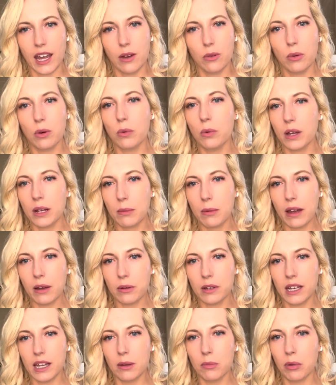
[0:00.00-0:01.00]
well, what
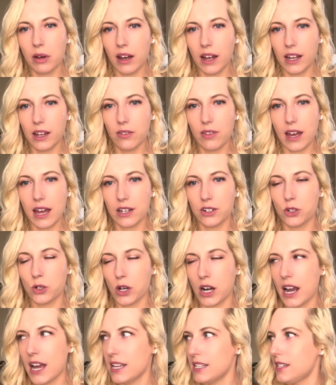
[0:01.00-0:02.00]
about when he bought you that
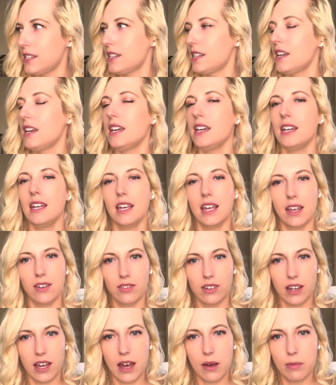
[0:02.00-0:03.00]
dress?
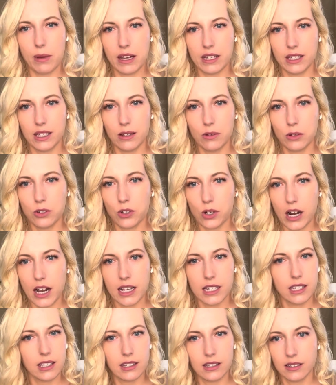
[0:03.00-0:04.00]
If a guy buys you a
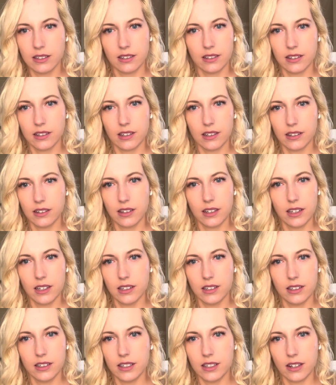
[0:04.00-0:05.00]
dress,
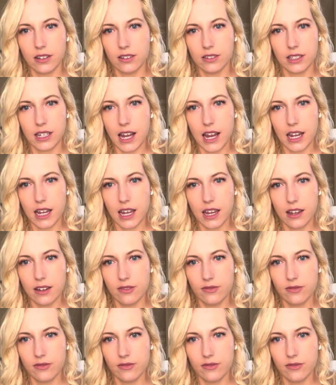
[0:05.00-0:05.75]
don't take it.